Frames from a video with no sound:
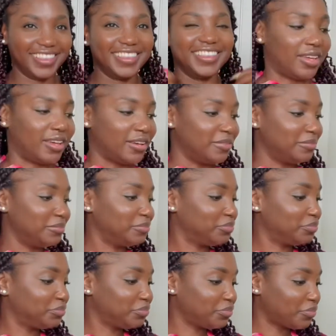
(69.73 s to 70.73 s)
yeah.
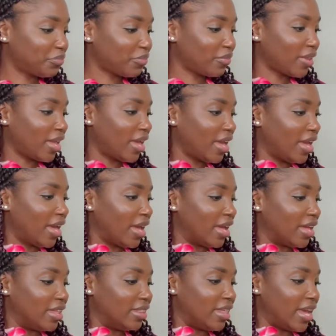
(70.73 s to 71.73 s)

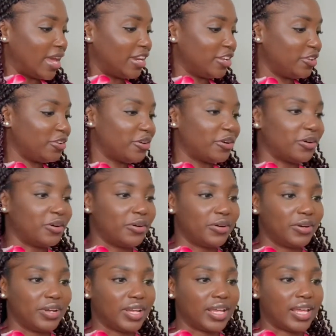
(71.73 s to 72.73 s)
Then you
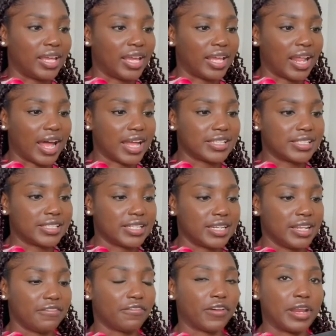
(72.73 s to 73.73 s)
know it has the
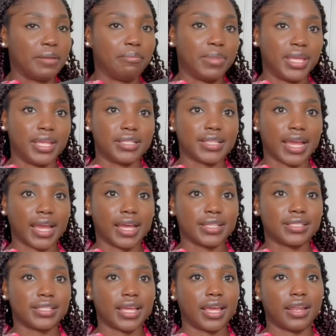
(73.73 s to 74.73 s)
different beads. Like I
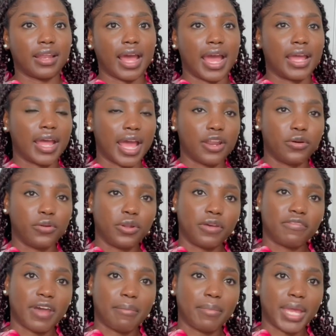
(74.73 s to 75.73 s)
said, I don't know
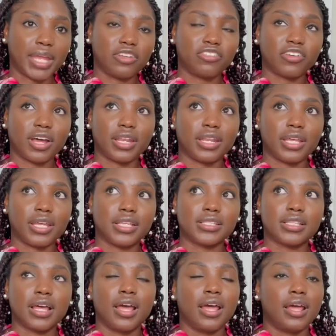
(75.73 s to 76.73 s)
if I mentioned this.
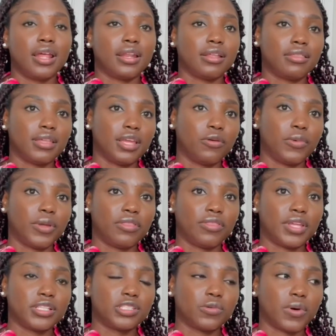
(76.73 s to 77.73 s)
The thing with
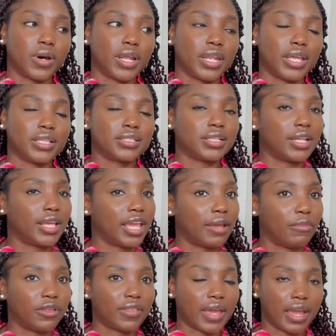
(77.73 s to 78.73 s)
this one is it came
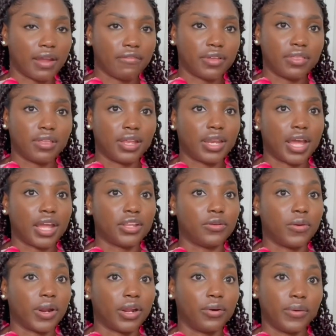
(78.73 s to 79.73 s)
with everything that you
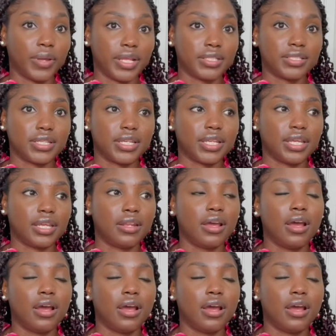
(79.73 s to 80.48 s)
are going to need